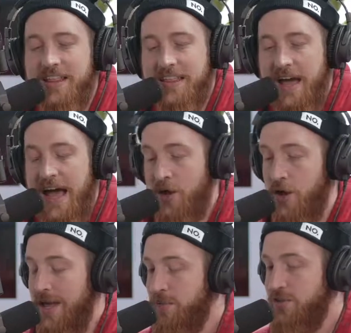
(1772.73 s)
I don't know.
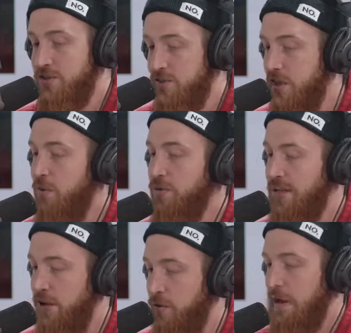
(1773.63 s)
It was
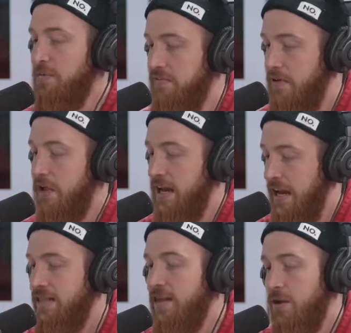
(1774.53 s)
incredibly fun, and I
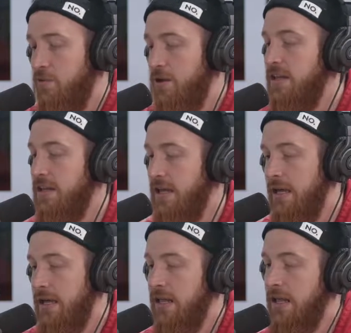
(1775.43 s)
think it really
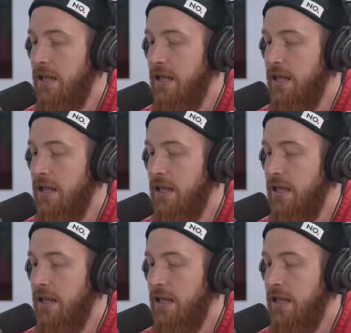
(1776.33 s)
hit